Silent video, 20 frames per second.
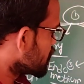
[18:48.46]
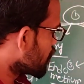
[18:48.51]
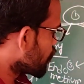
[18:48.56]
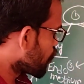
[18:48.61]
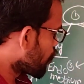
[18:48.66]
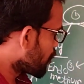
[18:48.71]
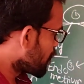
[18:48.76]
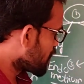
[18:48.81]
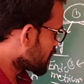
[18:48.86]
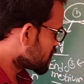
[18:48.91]
The
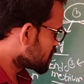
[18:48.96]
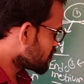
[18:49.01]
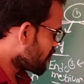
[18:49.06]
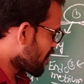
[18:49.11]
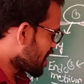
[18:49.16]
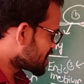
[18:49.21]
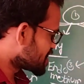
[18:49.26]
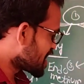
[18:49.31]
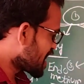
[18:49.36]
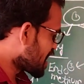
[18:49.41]
opening is the
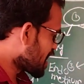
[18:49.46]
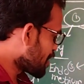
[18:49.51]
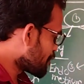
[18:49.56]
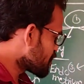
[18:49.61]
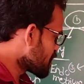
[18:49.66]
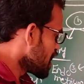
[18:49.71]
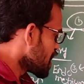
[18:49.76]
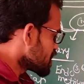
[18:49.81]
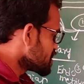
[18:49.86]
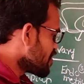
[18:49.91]
vagina.
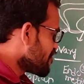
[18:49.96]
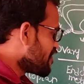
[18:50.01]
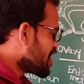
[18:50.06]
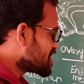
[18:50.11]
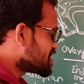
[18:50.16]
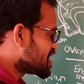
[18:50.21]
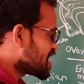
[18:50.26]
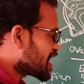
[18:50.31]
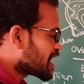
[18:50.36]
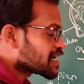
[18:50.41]
The
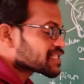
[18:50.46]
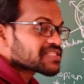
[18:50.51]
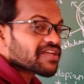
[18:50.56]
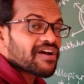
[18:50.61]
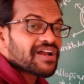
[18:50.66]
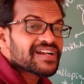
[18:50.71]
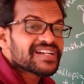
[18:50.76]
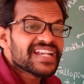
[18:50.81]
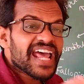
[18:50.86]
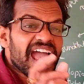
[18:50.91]
vagina,
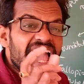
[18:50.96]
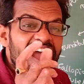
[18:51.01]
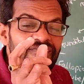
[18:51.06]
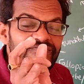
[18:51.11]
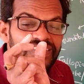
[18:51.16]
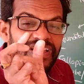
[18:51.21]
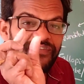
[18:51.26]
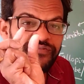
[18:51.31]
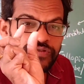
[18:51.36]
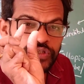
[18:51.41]

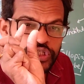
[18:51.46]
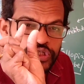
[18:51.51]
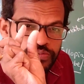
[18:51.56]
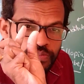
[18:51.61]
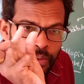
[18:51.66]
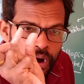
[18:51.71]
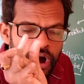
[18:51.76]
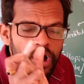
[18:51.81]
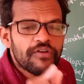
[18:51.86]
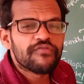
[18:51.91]
the
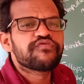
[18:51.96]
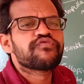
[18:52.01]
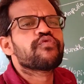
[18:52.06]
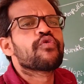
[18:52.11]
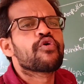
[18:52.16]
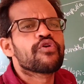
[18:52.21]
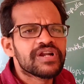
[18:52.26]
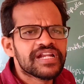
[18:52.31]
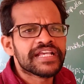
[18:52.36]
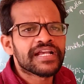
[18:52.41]
small
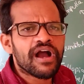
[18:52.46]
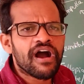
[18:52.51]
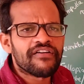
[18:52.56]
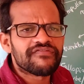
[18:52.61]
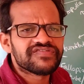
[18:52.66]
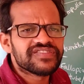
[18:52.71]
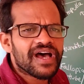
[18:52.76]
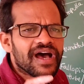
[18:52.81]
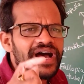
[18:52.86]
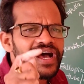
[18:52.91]
folding
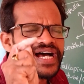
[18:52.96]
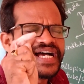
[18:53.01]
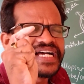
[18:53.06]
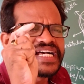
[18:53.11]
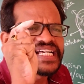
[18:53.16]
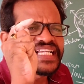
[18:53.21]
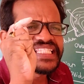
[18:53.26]
of the